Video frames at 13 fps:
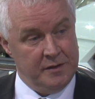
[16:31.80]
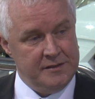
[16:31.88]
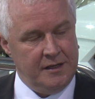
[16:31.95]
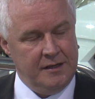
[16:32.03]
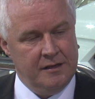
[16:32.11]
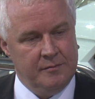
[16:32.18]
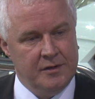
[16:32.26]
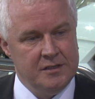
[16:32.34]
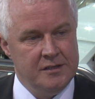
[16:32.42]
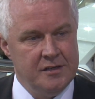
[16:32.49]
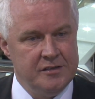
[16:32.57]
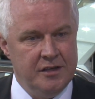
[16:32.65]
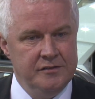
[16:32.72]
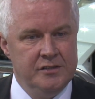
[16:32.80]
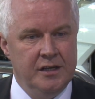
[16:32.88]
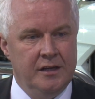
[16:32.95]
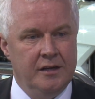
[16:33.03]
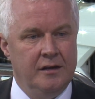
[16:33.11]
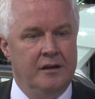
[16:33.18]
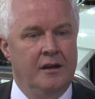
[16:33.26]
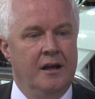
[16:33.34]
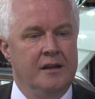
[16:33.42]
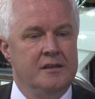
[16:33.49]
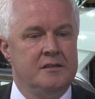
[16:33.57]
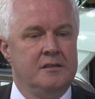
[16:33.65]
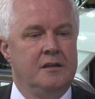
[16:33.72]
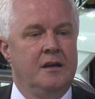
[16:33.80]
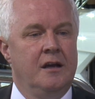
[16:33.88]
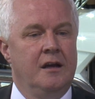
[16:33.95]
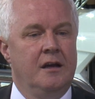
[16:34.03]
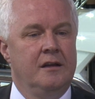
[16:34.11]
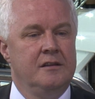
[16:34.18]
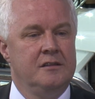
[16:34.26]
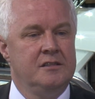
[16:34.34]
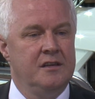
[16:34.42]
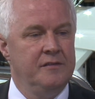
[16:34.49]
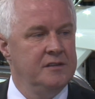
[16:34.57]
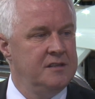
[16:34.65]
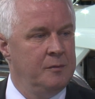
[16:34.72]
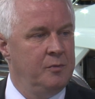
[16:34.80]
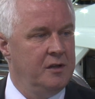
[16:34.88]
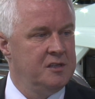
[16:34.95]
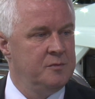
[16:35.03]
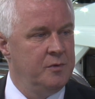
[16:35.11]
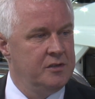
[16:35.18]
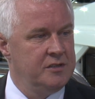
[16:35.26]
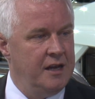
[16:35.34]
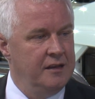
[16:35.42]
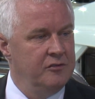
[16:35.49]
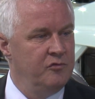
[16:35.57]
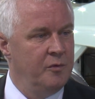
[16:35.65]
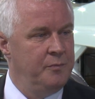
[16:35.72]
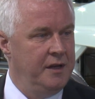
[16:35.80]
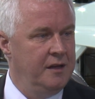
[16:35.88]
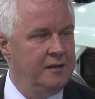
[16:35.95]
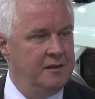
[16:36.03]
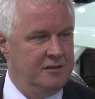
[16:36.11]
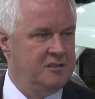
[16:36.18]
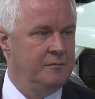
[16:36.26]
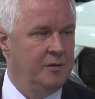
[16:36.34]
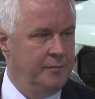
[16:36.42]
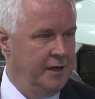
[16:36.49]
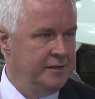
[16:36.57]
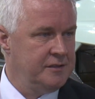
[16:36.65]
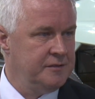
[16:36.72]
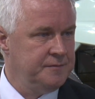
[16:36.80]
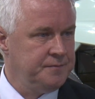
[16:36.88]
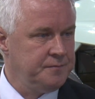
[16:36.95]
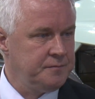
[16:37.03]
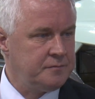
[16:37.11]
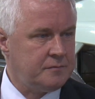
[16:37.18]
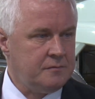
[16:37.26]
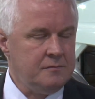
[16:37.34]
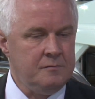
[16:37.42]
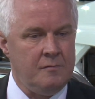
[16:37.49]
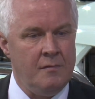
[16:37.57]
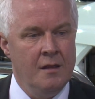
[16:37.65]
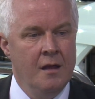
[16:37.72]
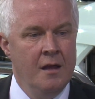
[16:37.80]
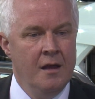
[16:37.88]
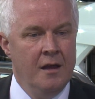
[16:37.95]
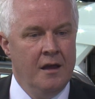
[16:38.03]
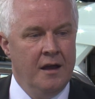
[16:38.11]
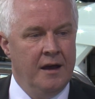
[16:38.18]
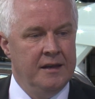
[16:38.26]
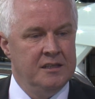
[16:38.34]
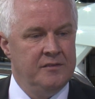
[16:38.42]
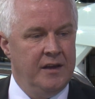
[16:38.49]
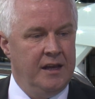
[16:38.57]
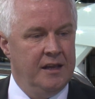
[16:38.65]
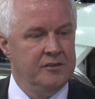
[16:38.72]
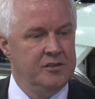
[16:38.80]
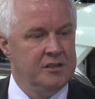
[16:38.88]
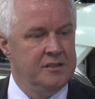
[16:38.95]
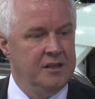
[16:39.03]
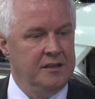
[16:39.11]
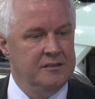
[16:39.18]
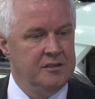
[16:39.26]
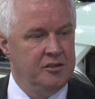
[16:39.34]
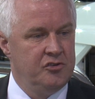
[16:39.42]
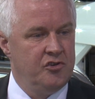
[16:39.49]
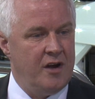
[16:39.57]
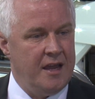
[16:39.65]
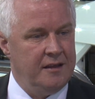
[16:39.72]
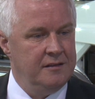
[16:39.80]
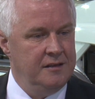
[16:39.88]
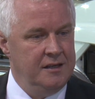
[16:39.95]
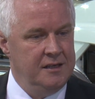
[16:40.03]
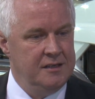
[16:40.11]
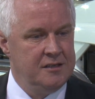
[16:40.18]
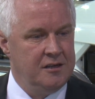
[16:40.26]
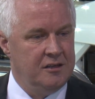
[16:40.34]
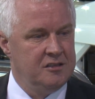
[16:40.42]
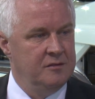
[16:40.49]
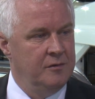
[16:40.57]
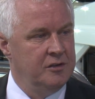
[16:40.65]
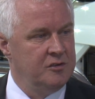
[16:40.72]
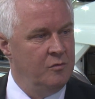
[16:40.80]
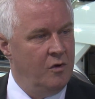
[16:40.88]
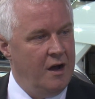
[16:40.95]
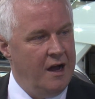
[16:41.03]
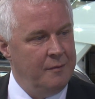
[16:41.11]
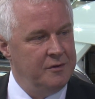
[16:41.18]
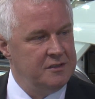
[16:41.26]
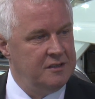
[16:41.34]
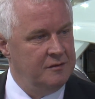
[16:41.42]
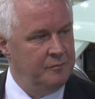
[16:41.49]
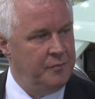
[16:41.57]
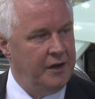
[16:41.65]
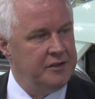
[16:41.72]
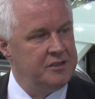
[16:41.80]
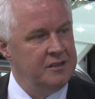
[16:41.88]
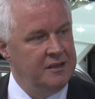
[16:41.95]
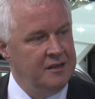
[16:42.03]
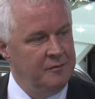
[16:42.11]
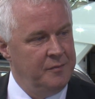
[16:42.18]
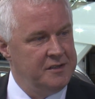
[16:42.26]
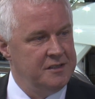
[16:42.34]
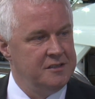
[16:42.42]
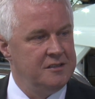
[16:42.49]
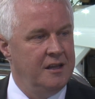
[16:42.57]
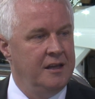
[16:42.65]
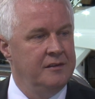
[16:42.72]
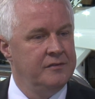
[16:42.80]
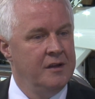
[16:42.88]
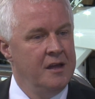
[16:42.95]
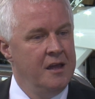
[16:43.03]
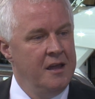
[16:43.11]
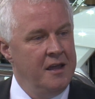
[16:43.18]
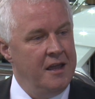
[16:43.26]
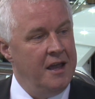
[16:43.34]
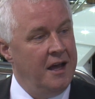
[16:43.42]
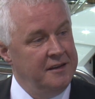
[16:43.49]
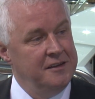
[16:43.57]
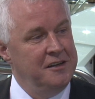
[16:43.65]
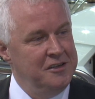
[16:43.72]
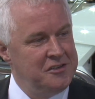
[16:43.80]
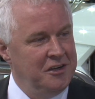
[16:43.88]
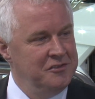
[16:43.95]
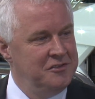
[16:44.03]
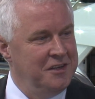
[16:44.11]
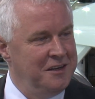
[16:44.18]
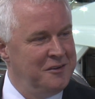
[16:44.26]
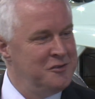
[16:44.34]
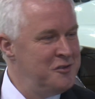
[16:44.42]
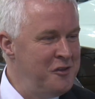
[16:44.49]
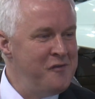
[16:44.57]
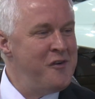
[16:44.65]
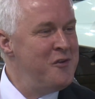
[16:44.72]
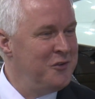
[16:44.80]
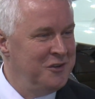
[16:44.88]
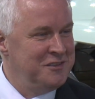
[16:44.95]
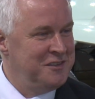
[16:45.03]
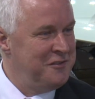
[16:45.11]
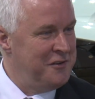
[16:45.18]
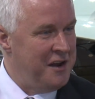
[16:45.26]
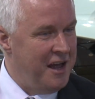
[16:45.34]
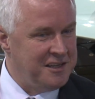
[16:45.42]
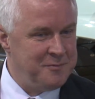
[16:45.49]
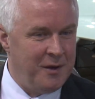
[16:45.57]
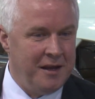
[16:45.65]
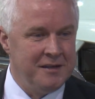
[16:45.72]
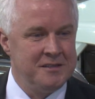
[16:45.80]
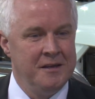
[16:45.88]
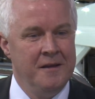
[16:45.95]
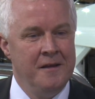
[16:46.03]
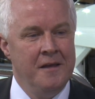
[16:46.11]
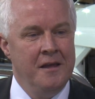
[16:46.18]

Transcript: particular business, the Sunseeker, has a 70%+ repeat customer base. And it's very interesting to track these customers and what happens to them personally in their business life and in each country, because they've all got different aspects.